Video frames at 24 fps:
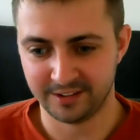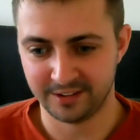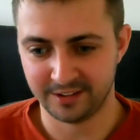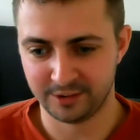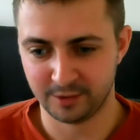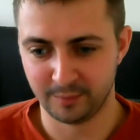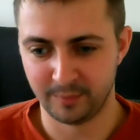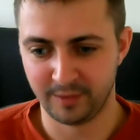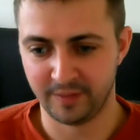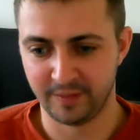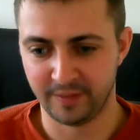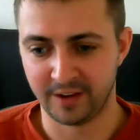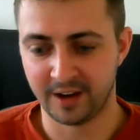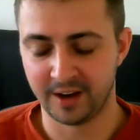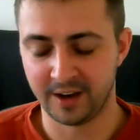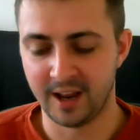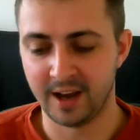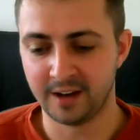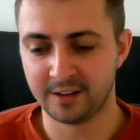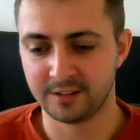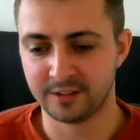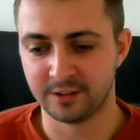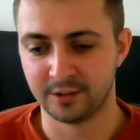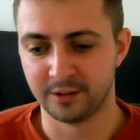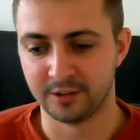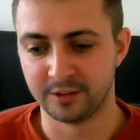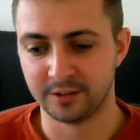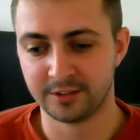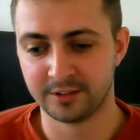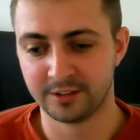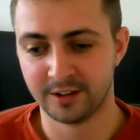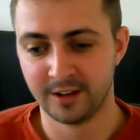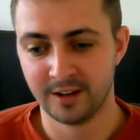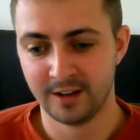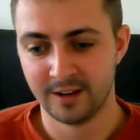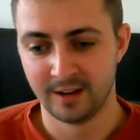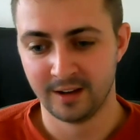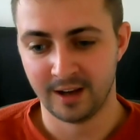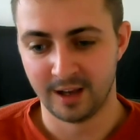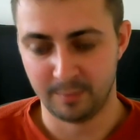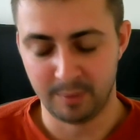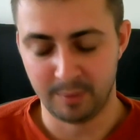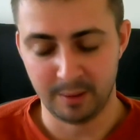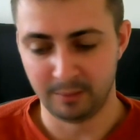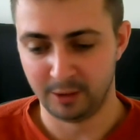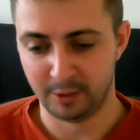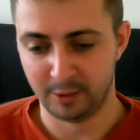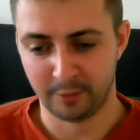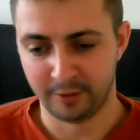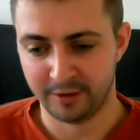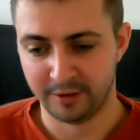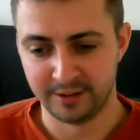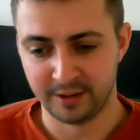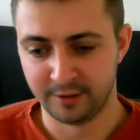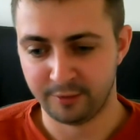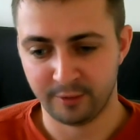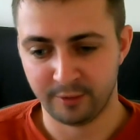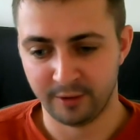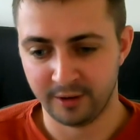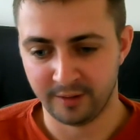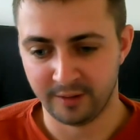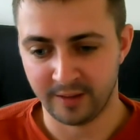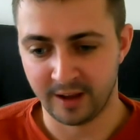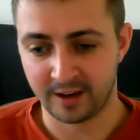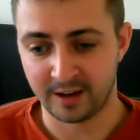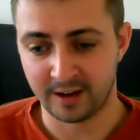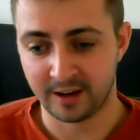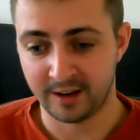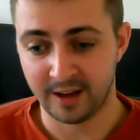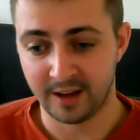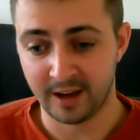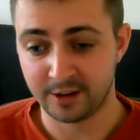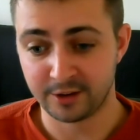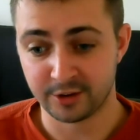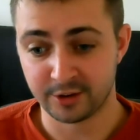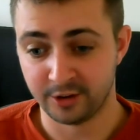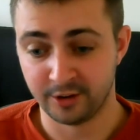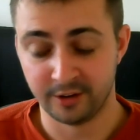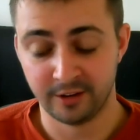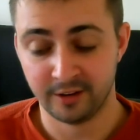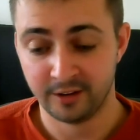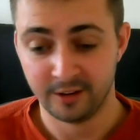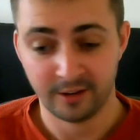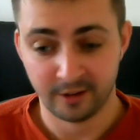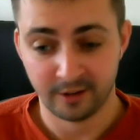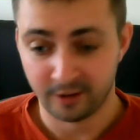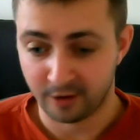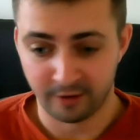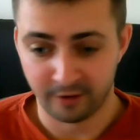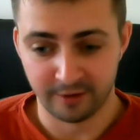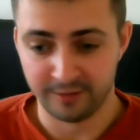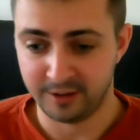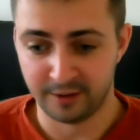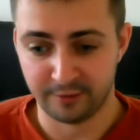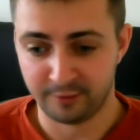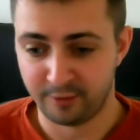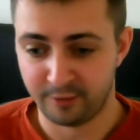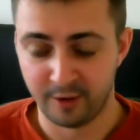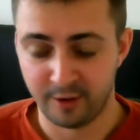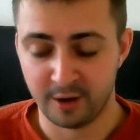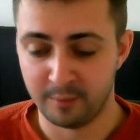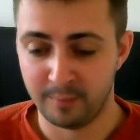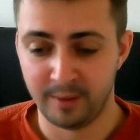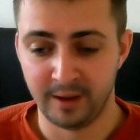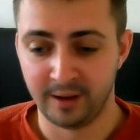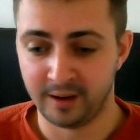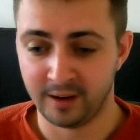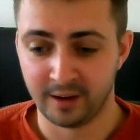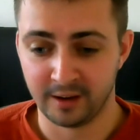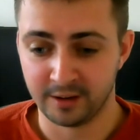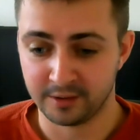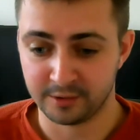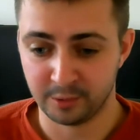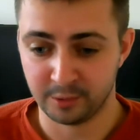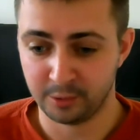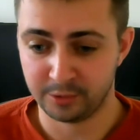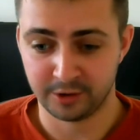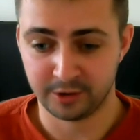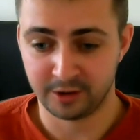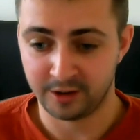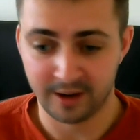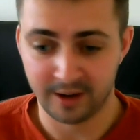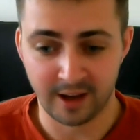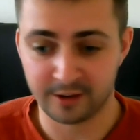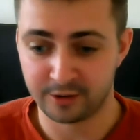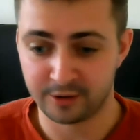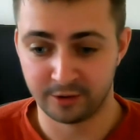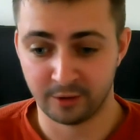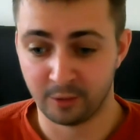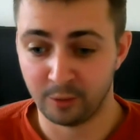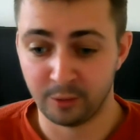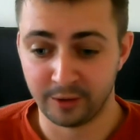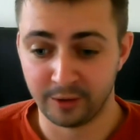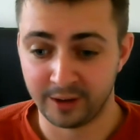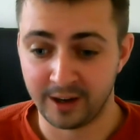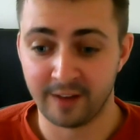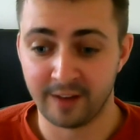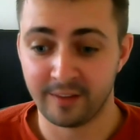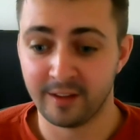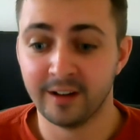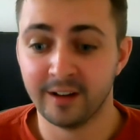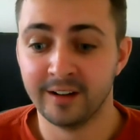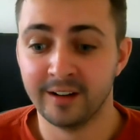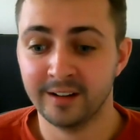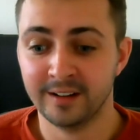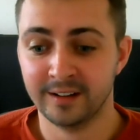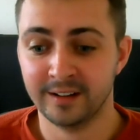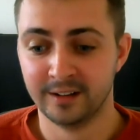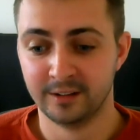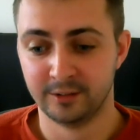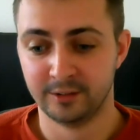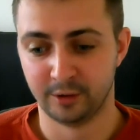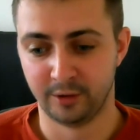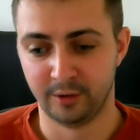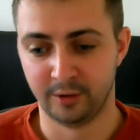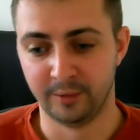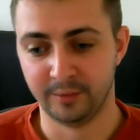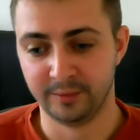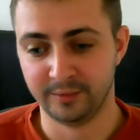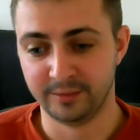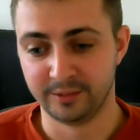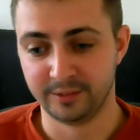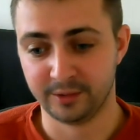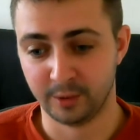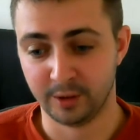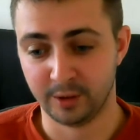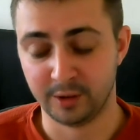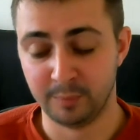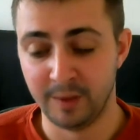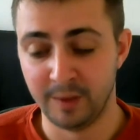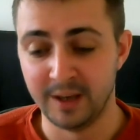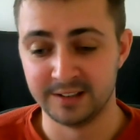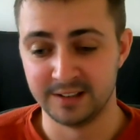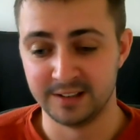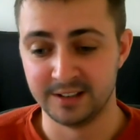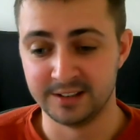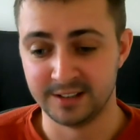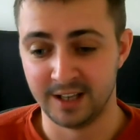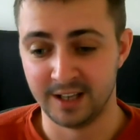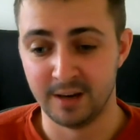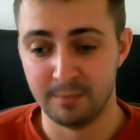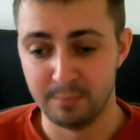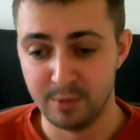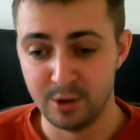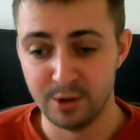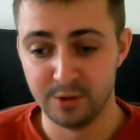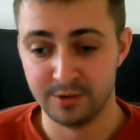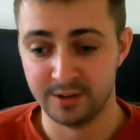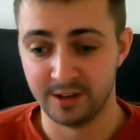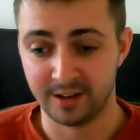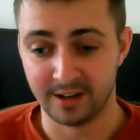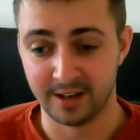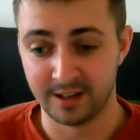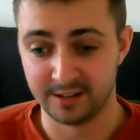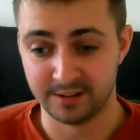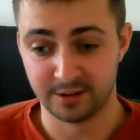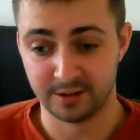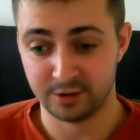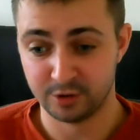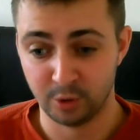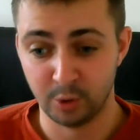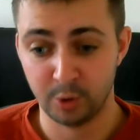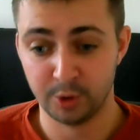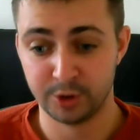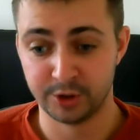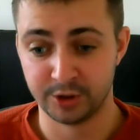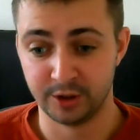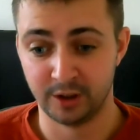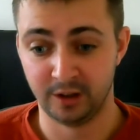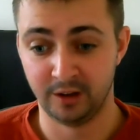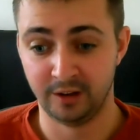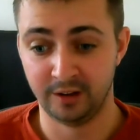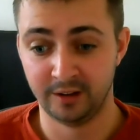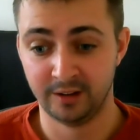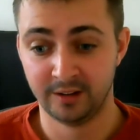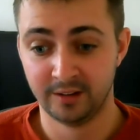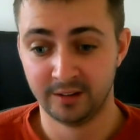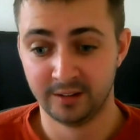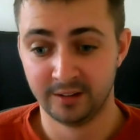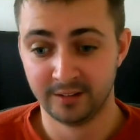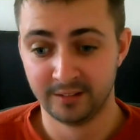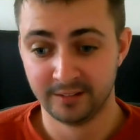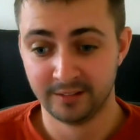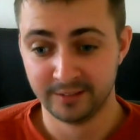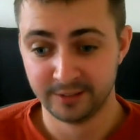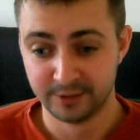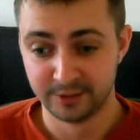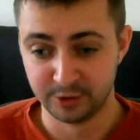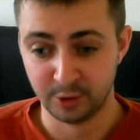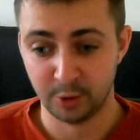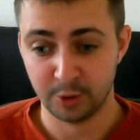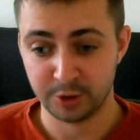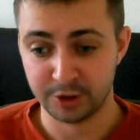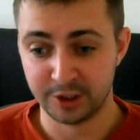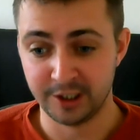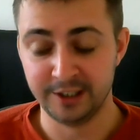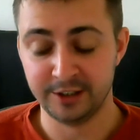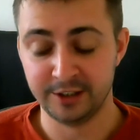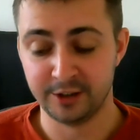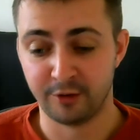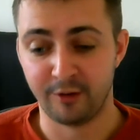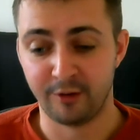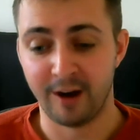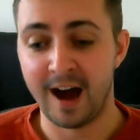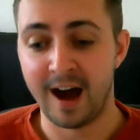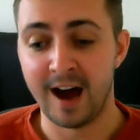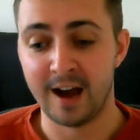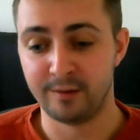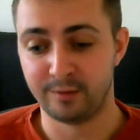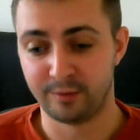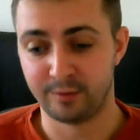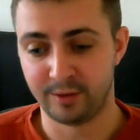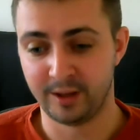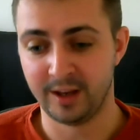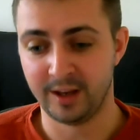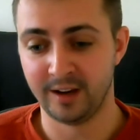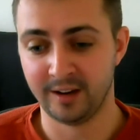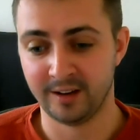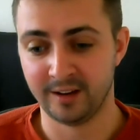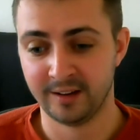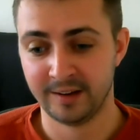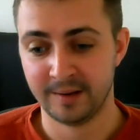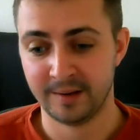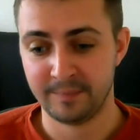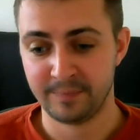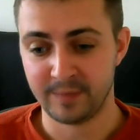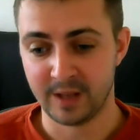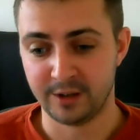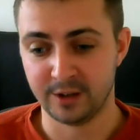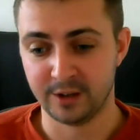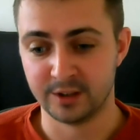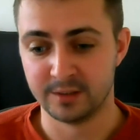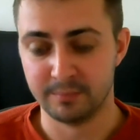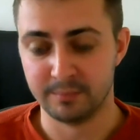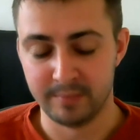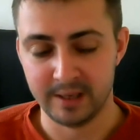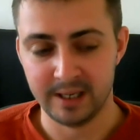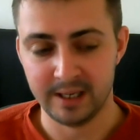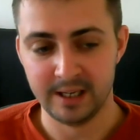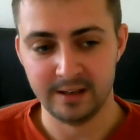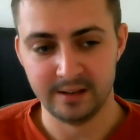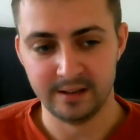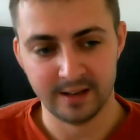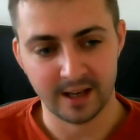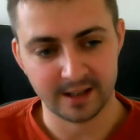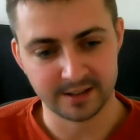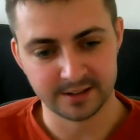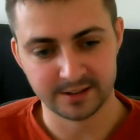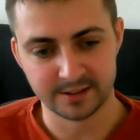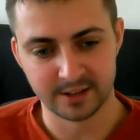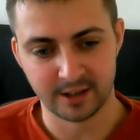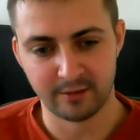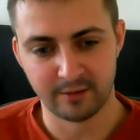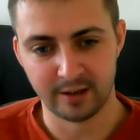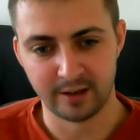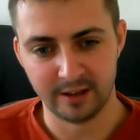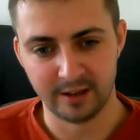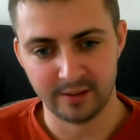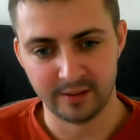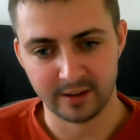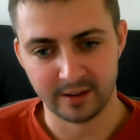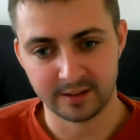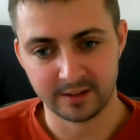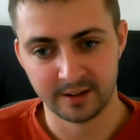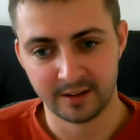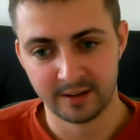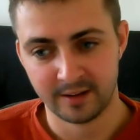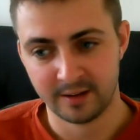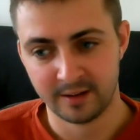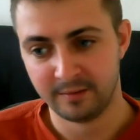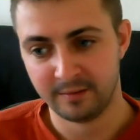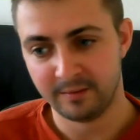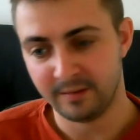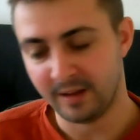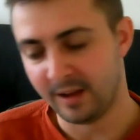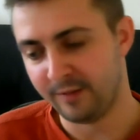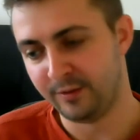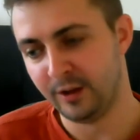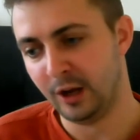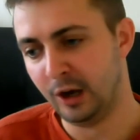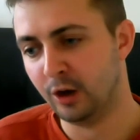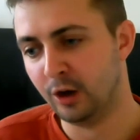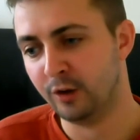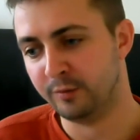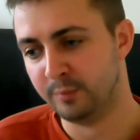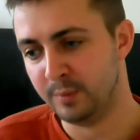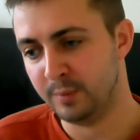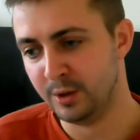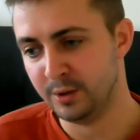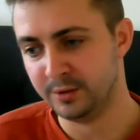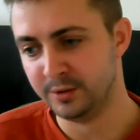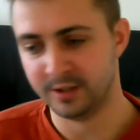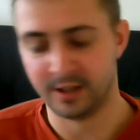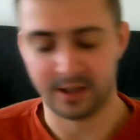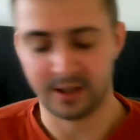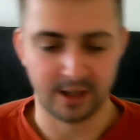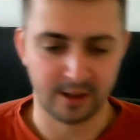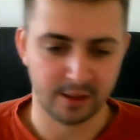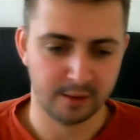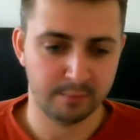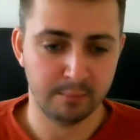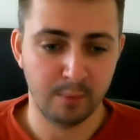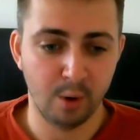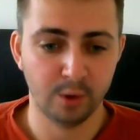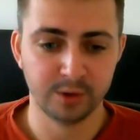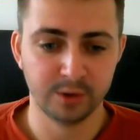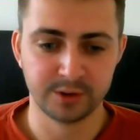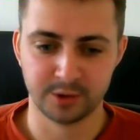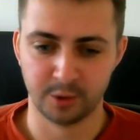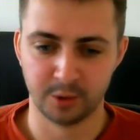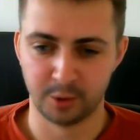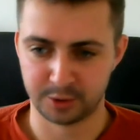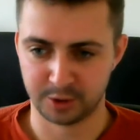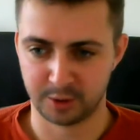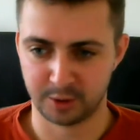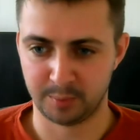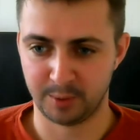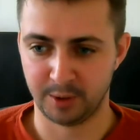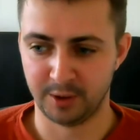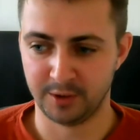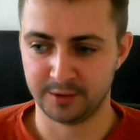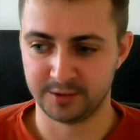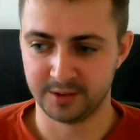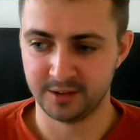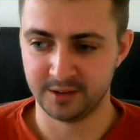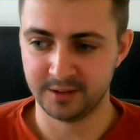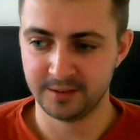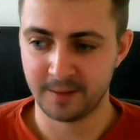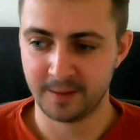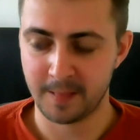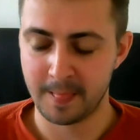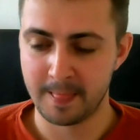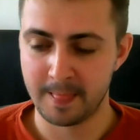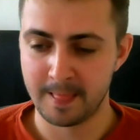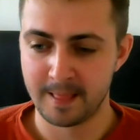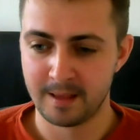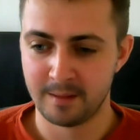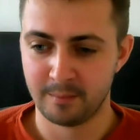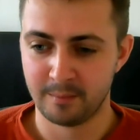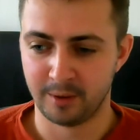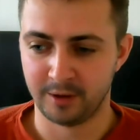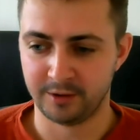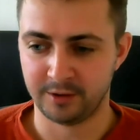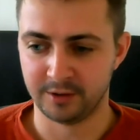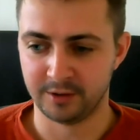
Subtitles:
is something that connects us, and people who are indifferent to that connection are indifferent to making a social connection altogether. So it's basically saying music is a socially derived thing. It doesn't mean necessarily that if you love music, you're the most social person. But it's